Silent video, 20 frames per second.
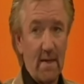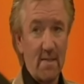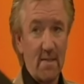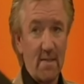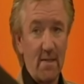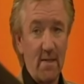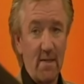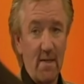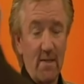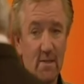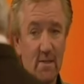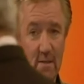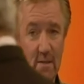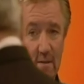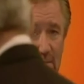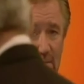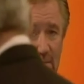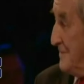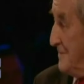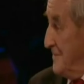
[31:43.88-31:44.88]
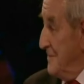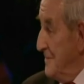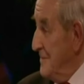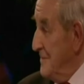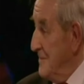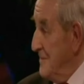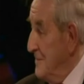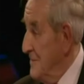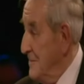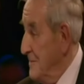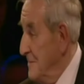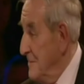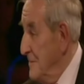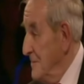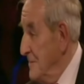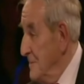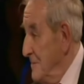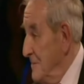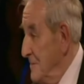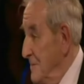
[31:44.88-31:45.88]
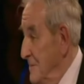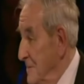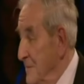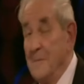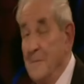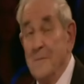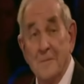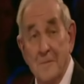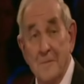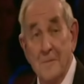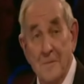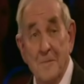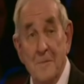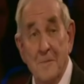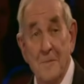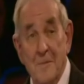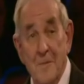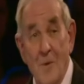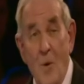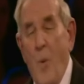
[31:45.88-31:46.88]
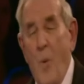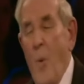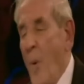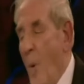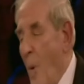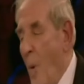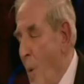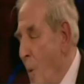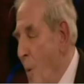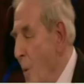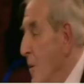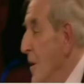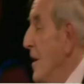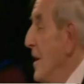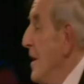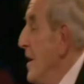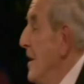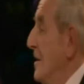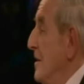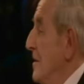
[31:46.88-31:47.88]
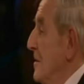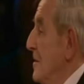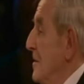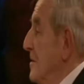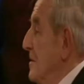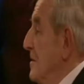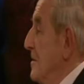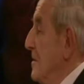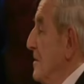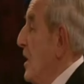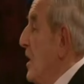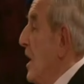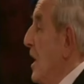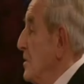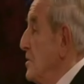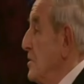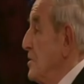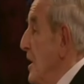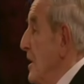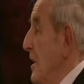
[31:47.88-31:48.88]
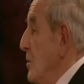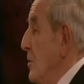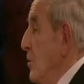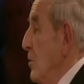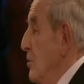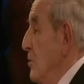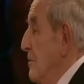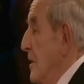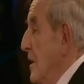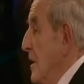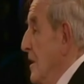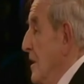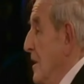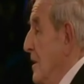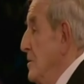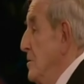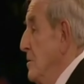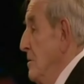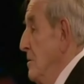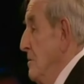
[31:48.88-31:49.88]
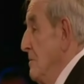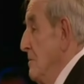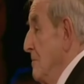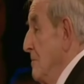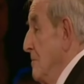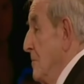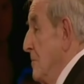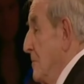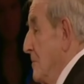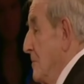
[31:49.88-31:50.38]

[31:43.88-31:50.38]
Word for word: As it is, it's 11p. Oh. You can't start all over again, is it? Oh,